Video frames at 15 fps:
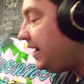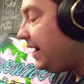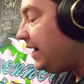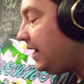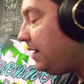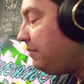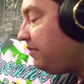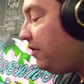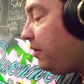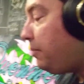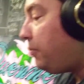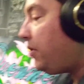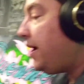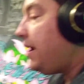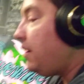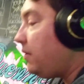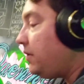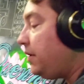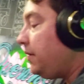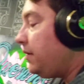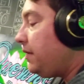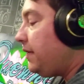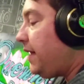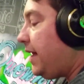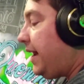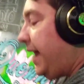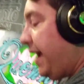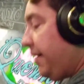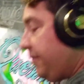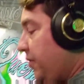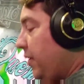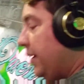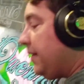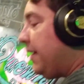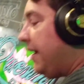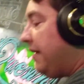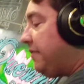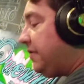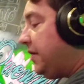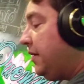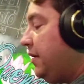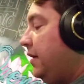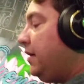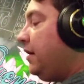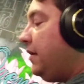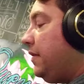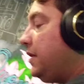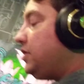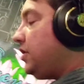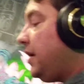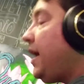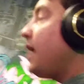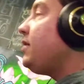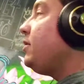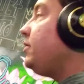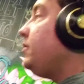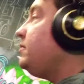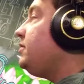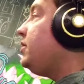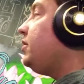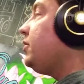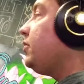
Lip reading: And I'm very proud that after I left, the Chicago Ghost Hunter